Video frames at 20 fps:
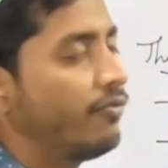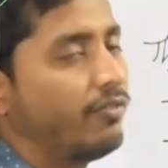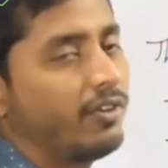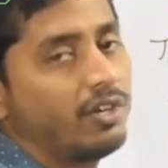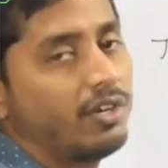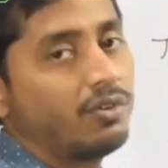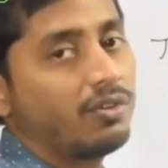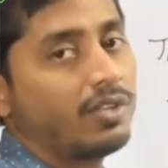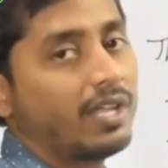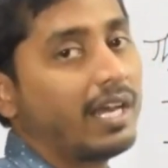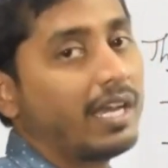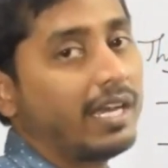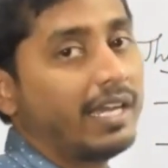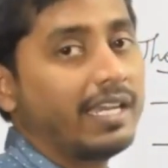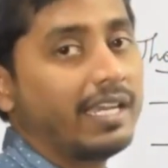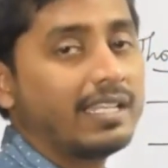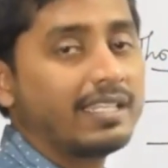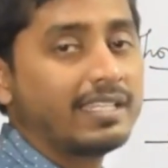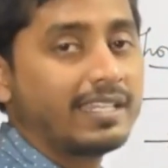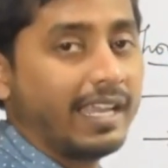We know that
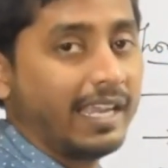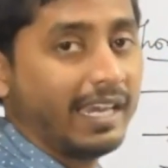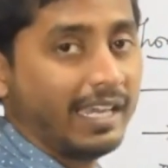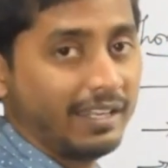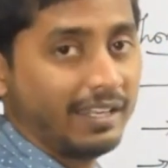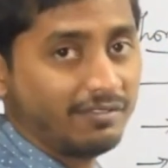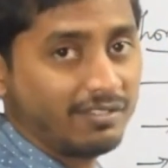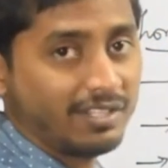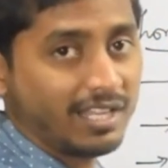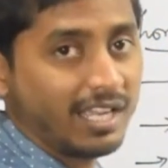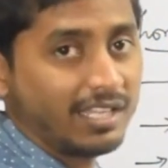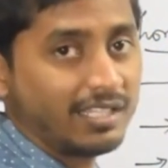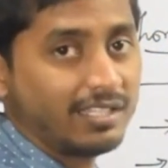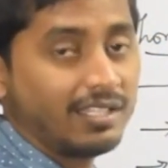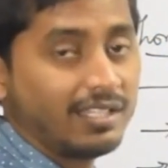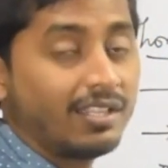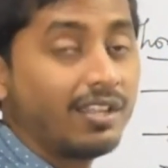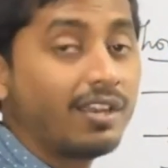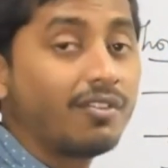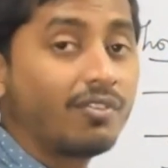it is negative charge.
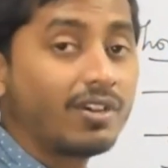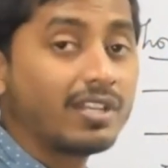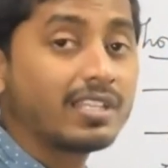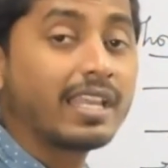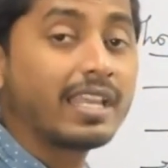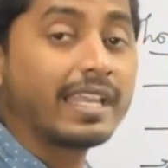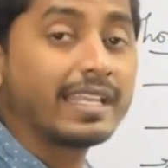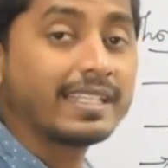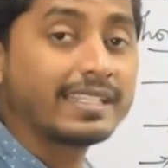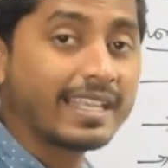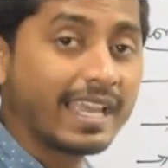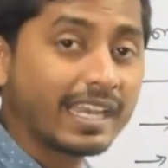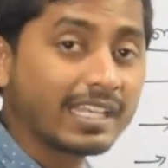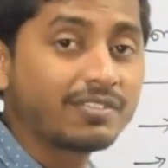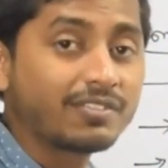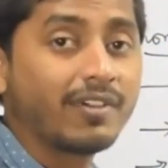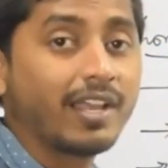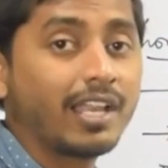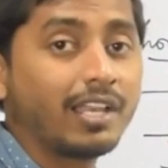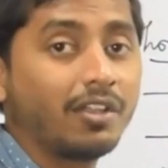Then what is the
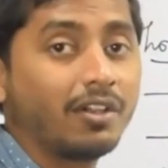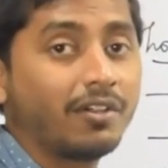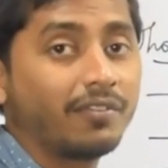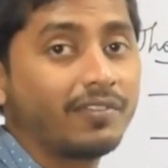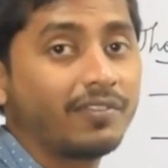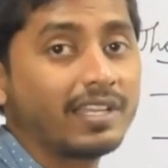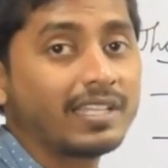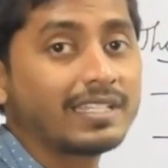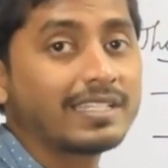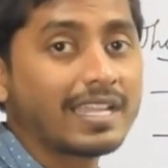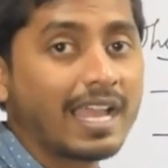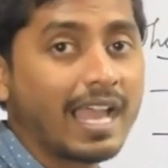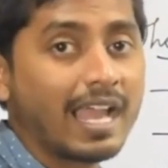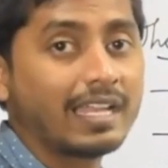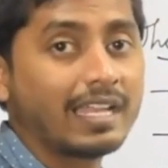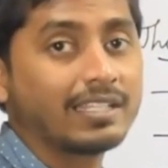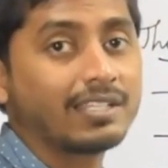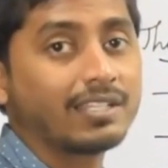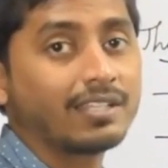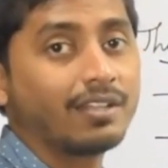exact value of that
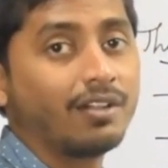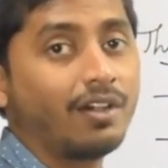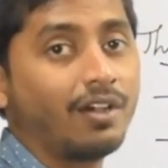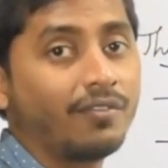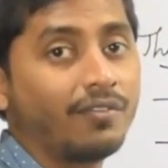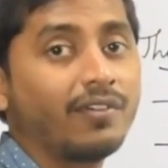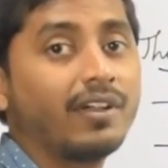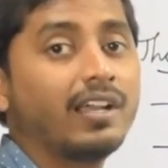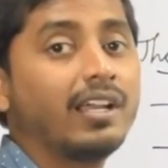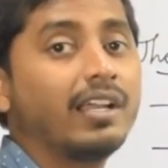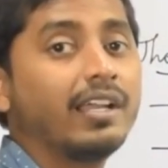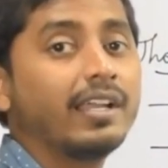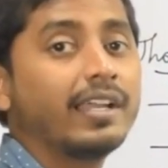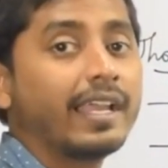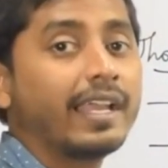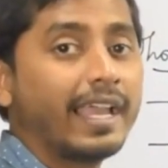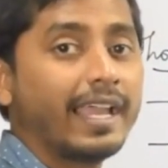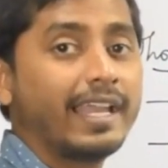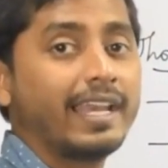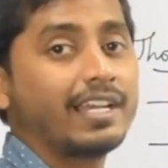charge of a
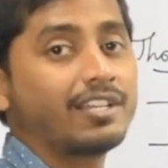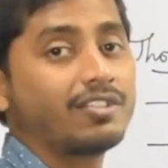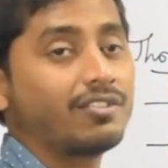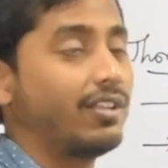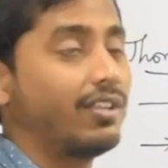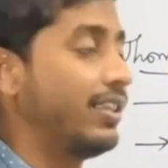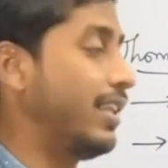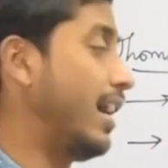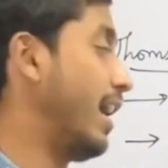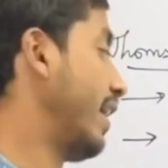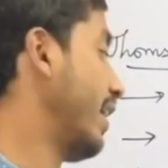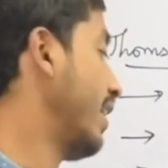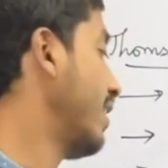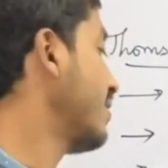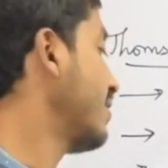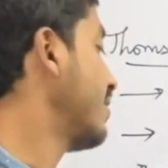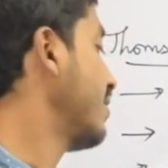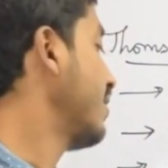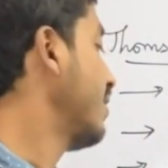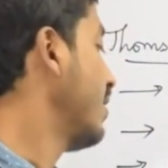electron? That
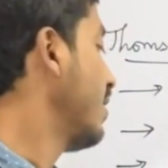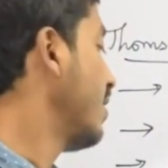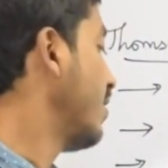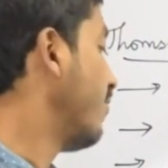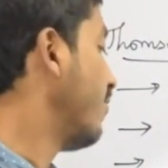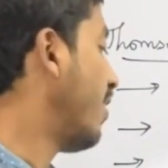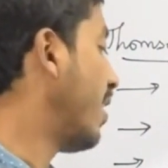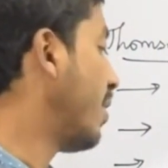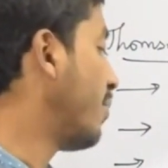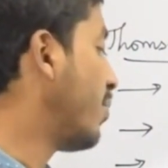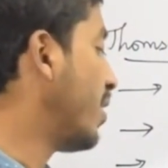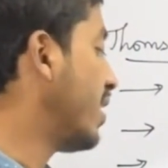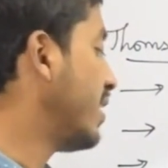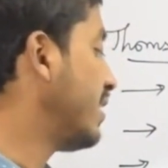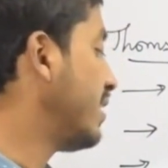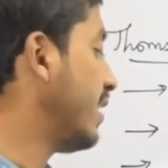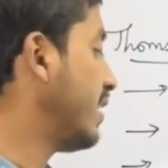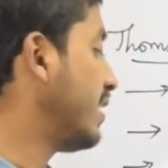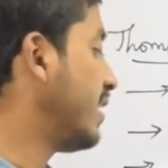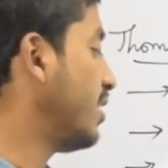is
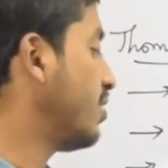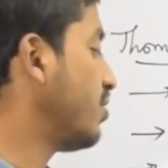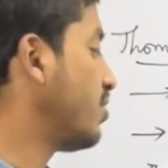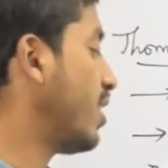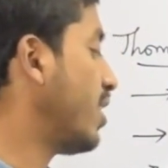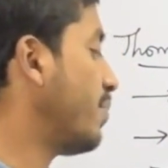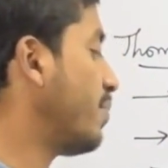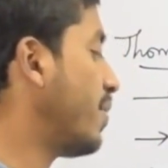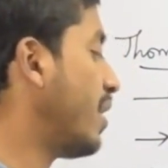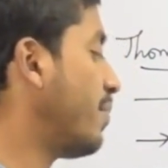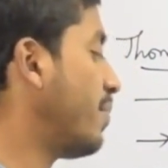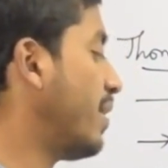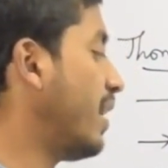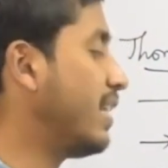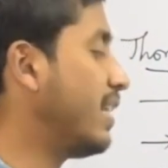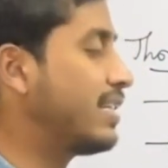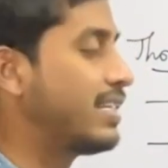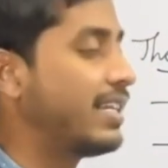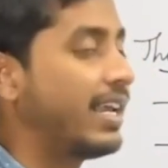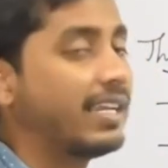1.6 into 10 power
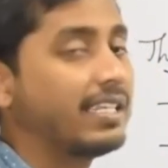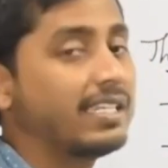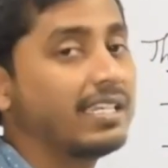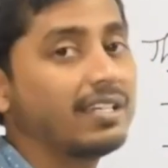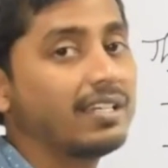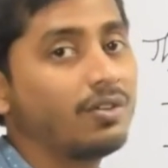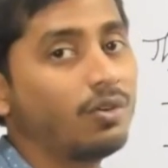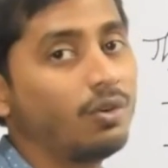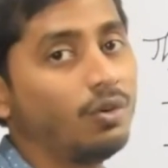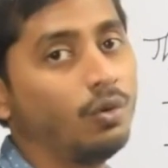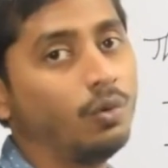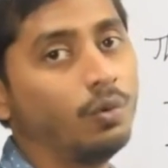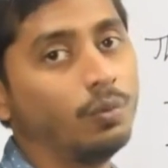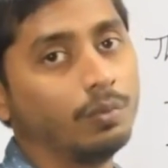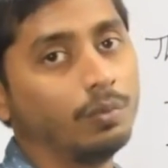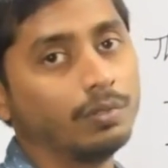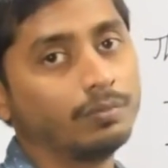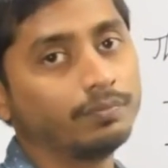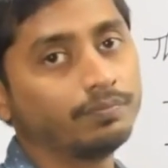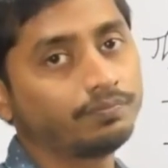minus 19
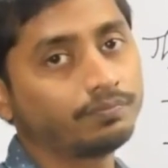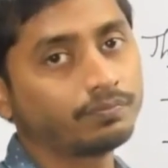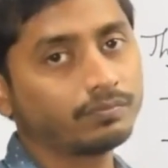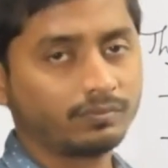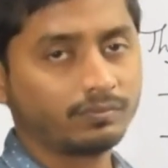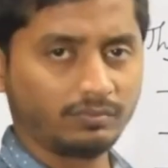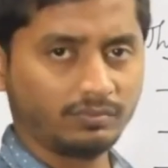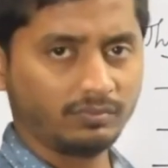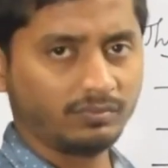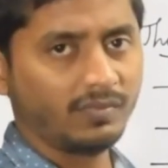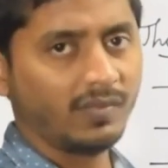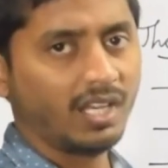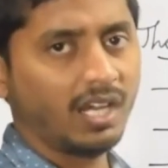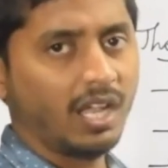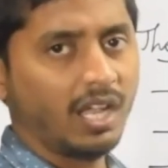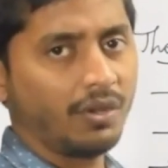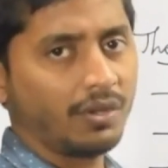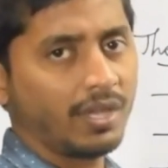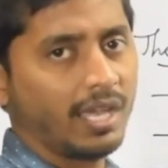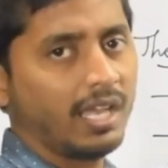coulomb.
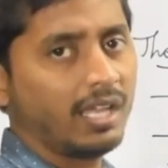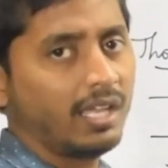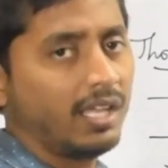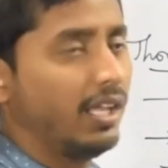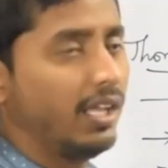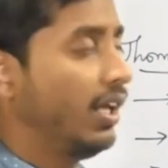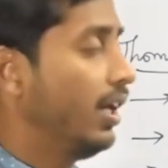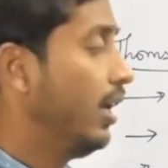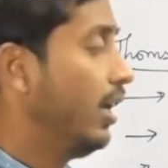Okay.